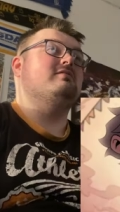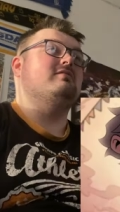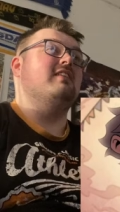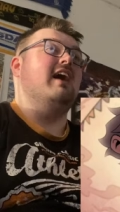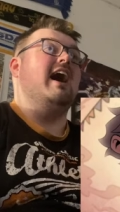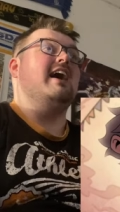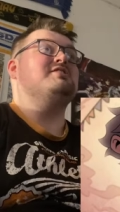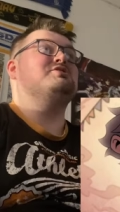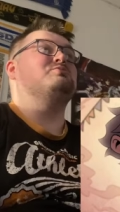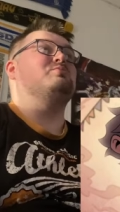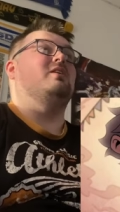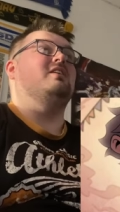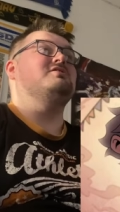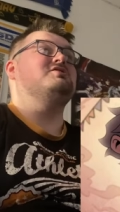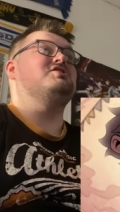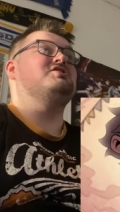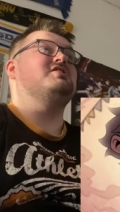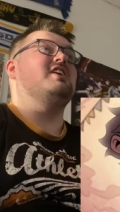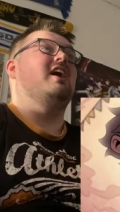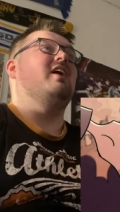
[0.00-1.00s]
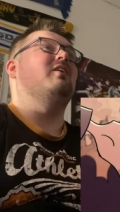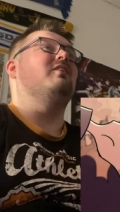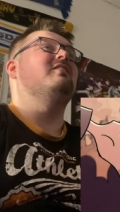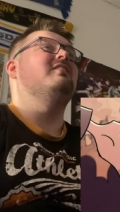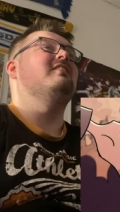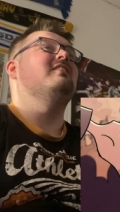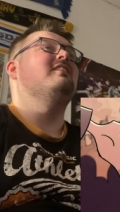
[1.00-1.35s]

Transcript: Nice one, Stone.